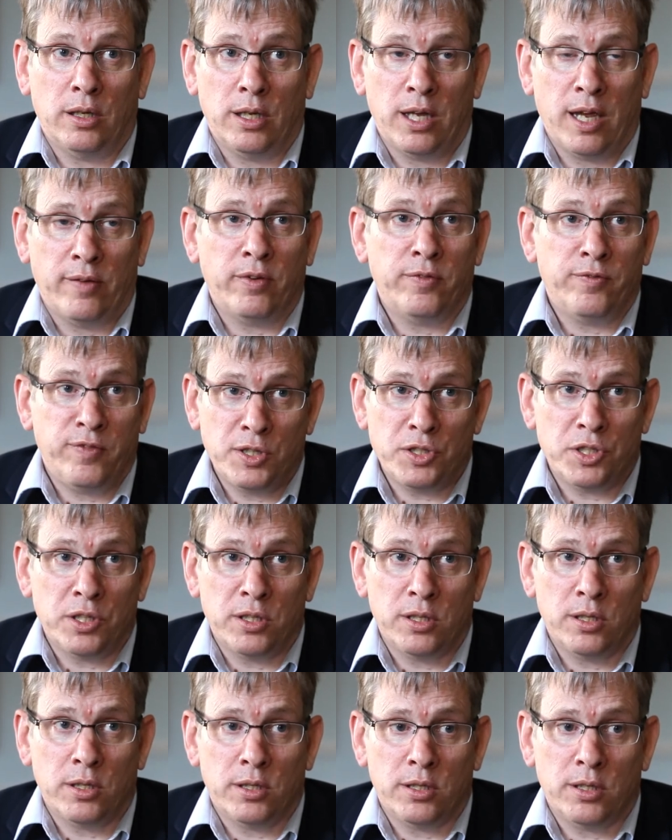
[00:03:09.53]
have a
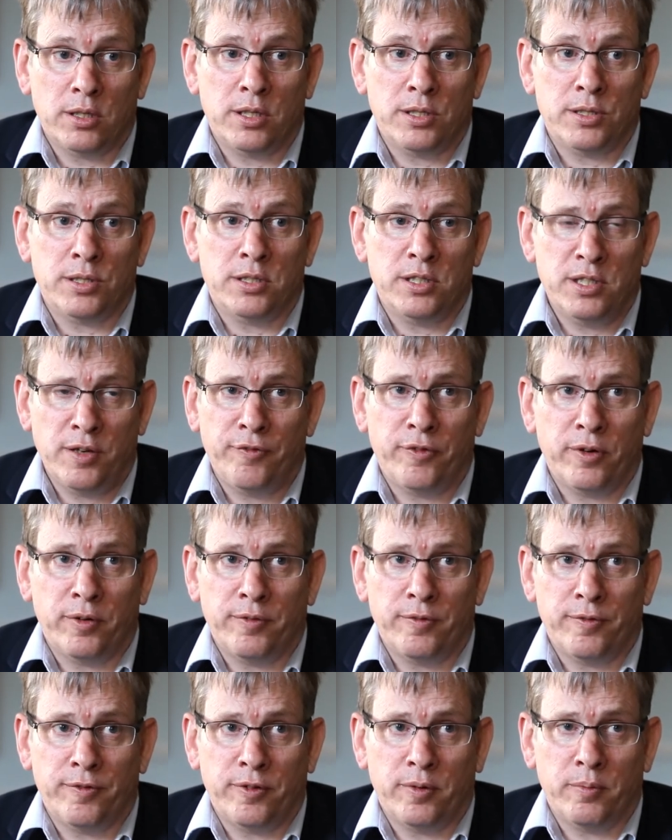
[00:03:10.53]
vision that is
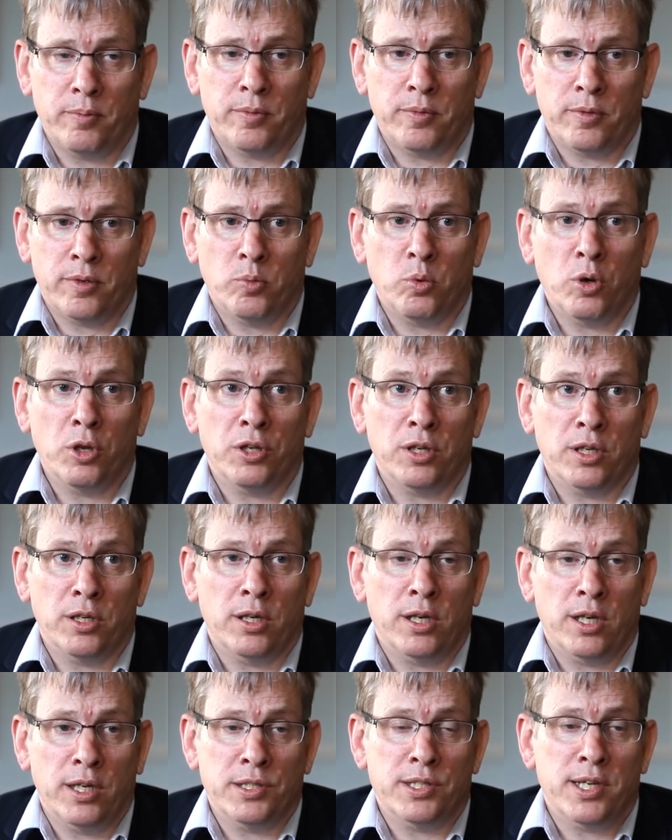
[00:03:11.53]
different from the one that
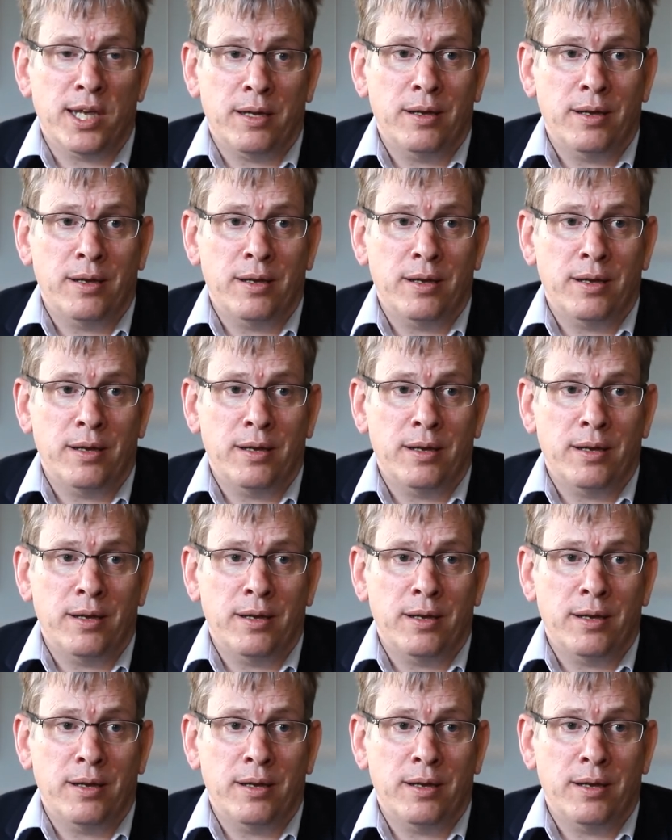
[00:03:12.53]
has